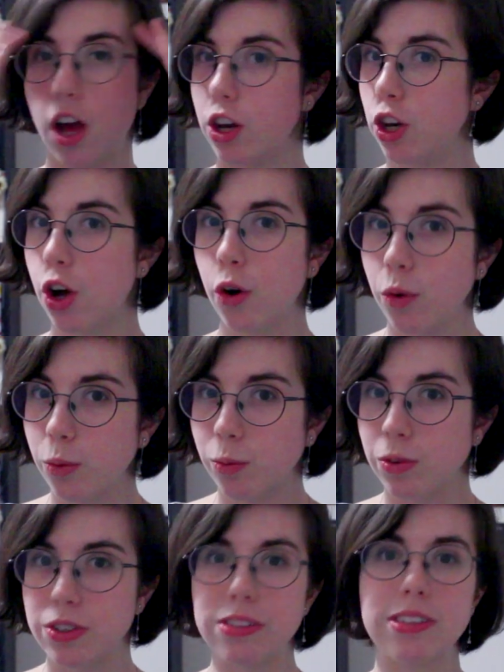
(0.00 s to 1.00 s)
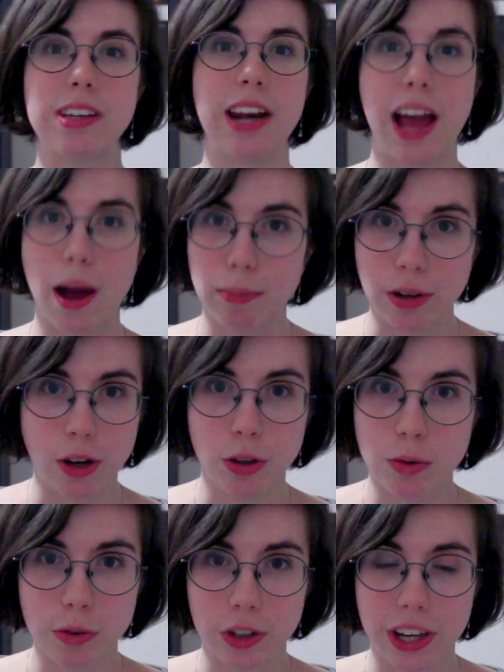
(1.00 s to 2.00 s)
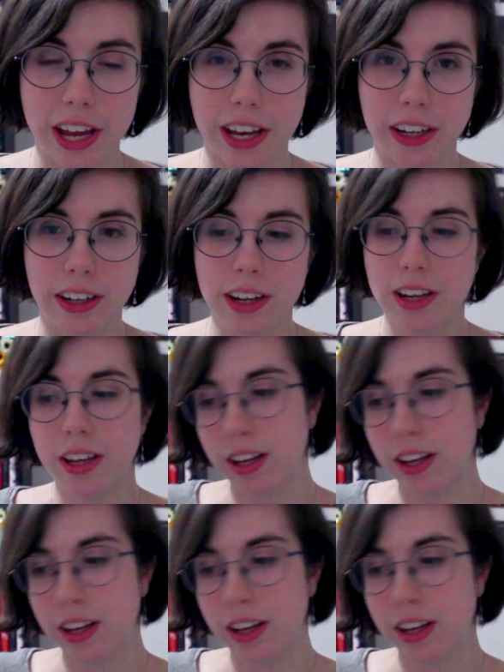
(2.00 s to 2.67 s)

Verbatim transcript: no this is gonna happen all over again